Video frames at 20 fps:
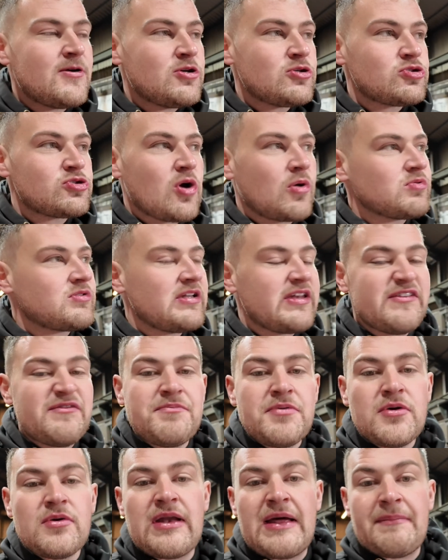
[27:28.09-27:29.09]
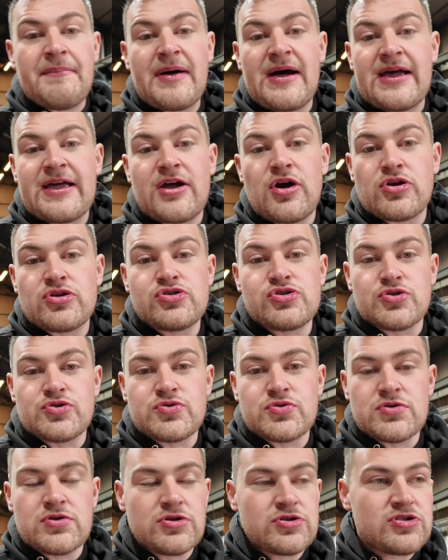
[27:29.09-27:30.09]
So the Liverpool Empire got in touch
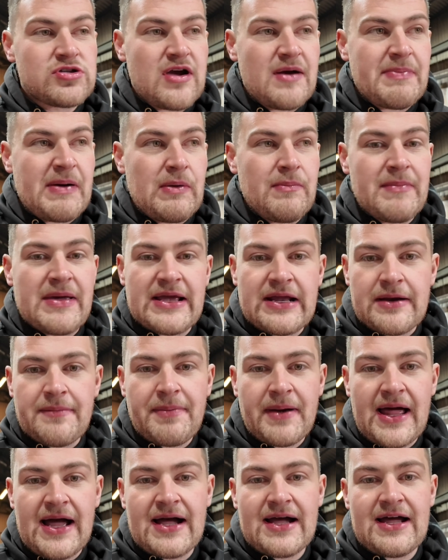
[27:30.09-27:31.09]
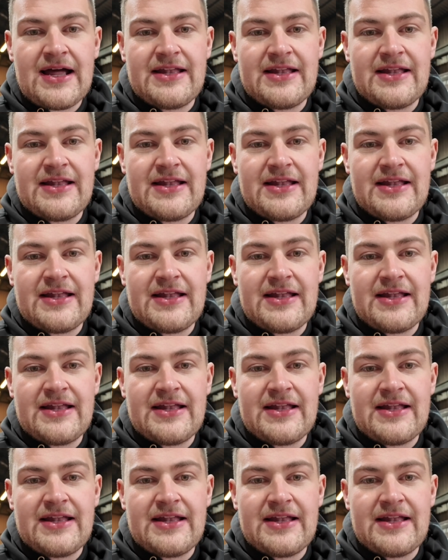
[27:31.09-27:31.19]
with us about making a plaque,